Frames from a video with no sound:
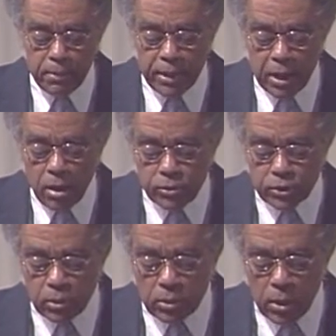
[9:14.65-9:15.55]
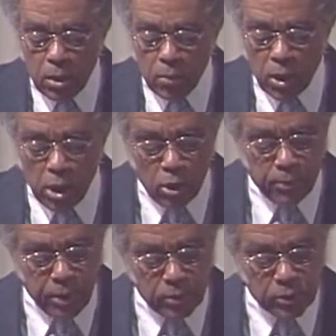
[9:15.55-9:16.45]
but he also will
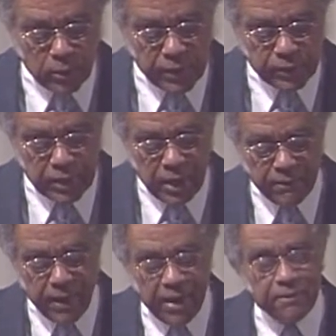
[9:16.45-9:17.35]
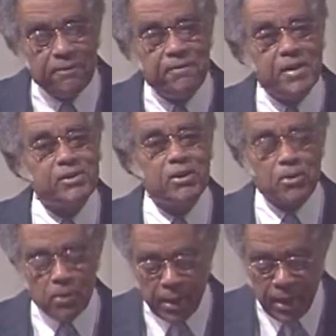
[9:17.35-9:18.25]
help you to receive a
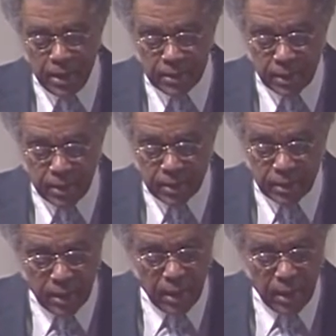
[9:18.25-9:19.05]
physical healing